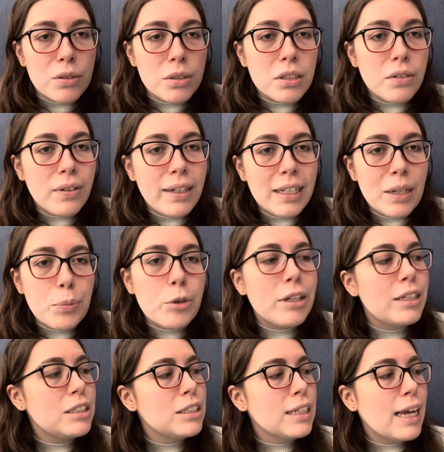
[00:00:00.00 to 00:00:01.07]
which I really
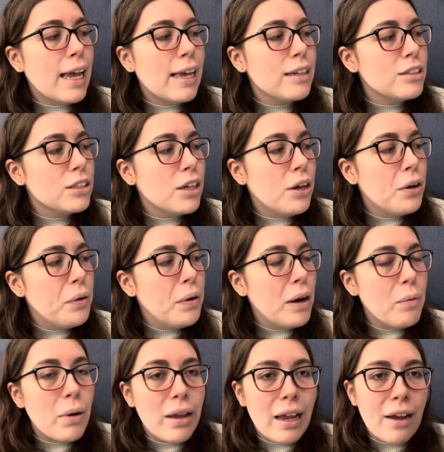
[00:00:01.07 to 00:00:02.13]
appreciate, so I
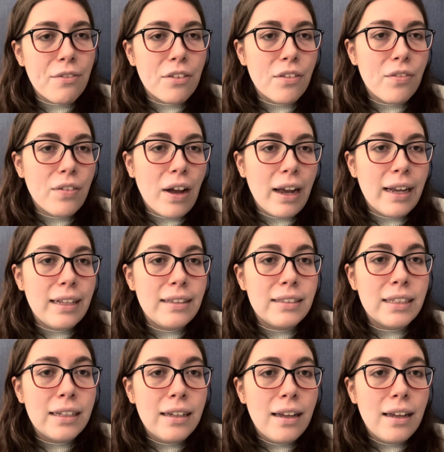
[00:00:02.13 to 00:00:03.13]
won't have to find